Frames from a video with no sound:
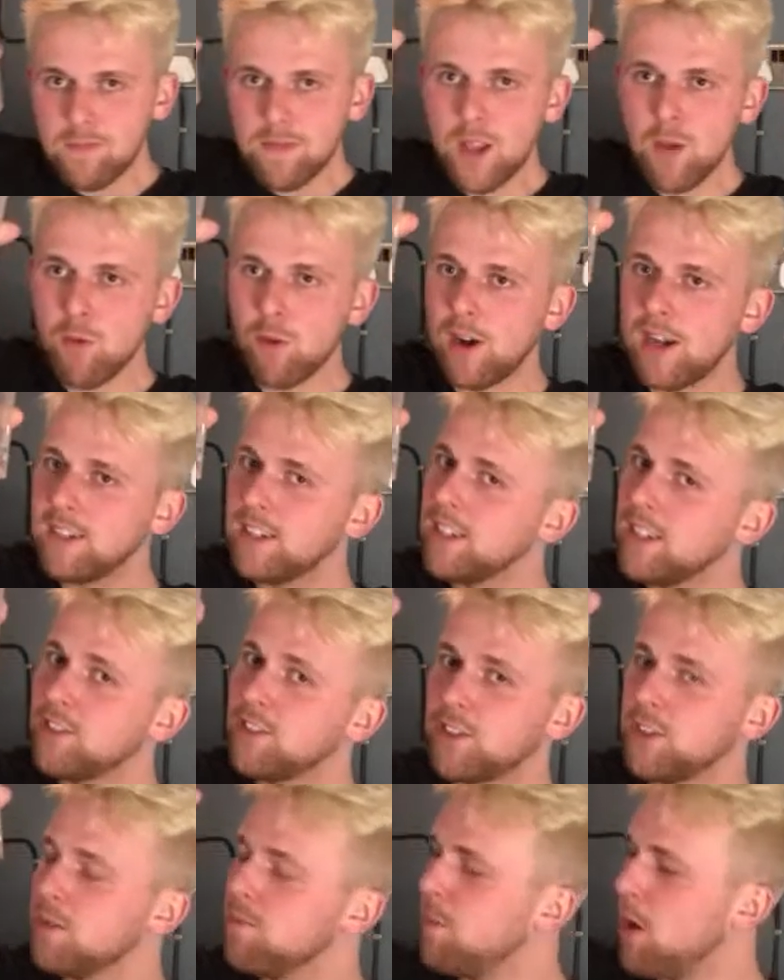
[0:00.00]
We're ending
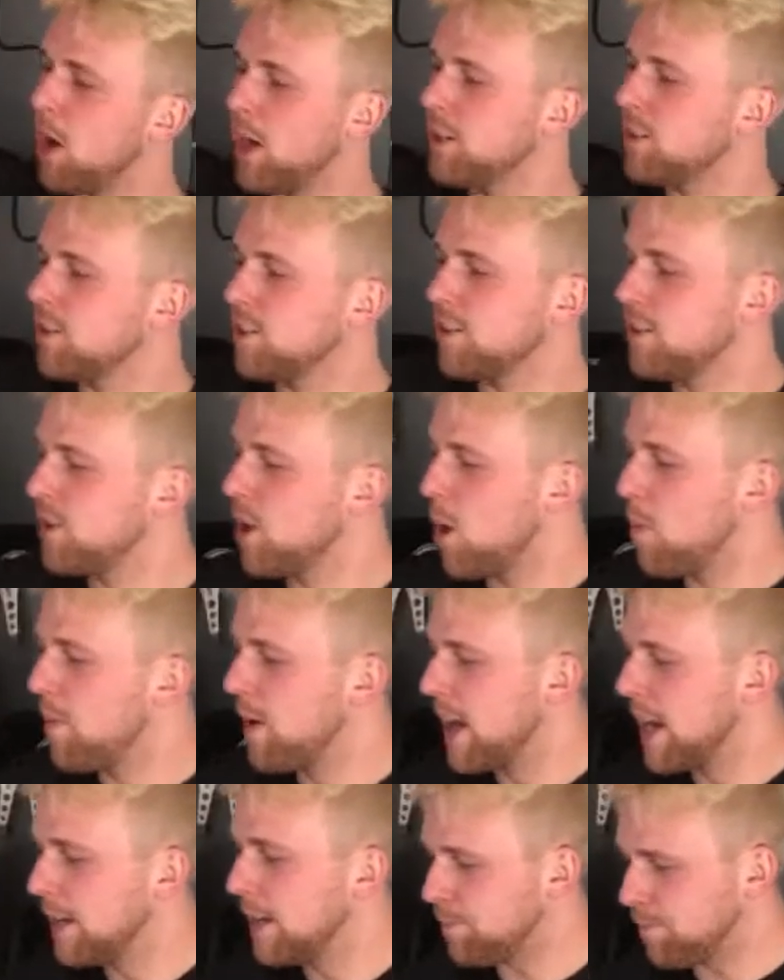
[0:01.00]
soon, boys, because there's no
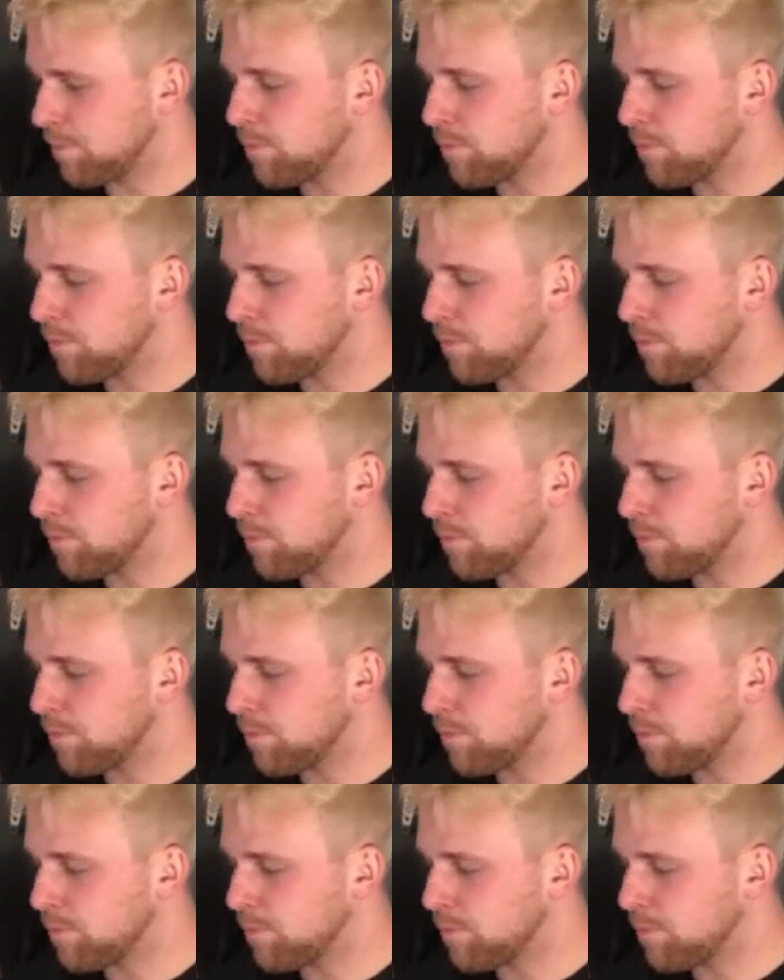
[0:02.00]
beer.